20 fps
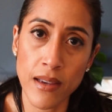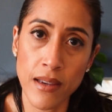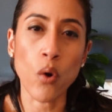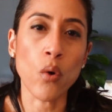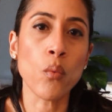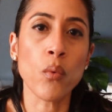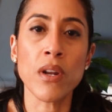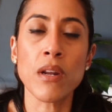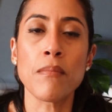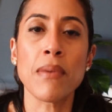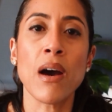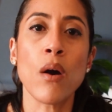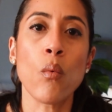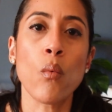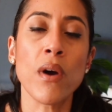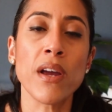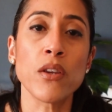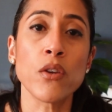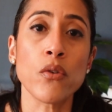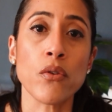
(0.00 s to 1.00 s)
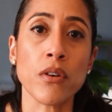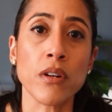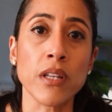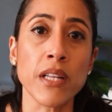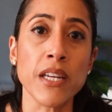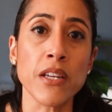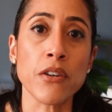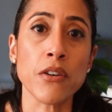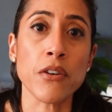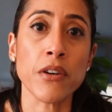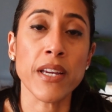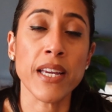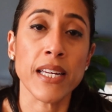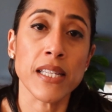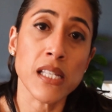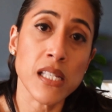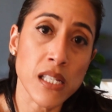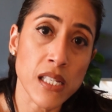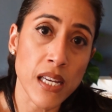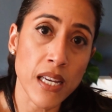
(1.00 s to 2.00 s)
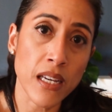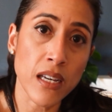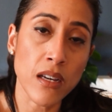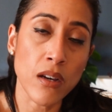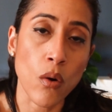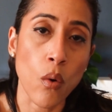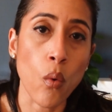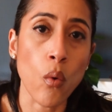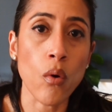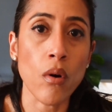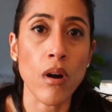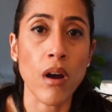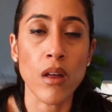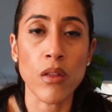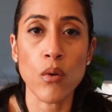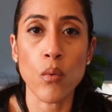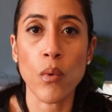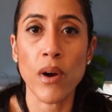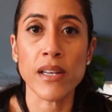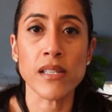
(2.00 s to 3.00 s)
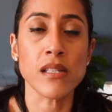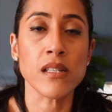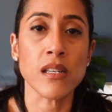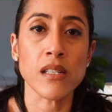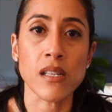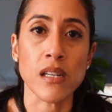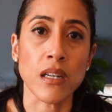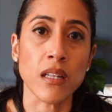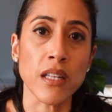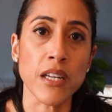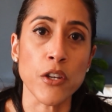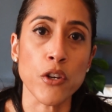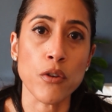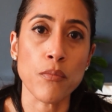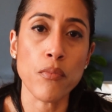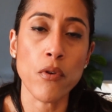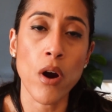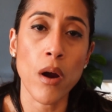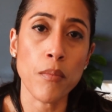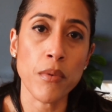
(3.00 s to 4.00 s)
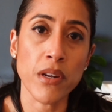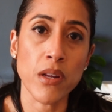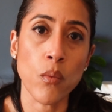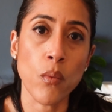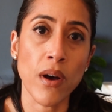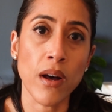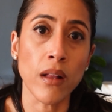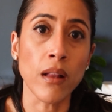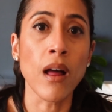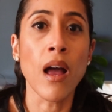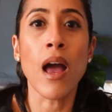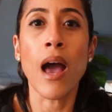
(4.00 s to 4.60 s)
Or what about when your cleaner gets sick or otherwise doesn't clean your property well?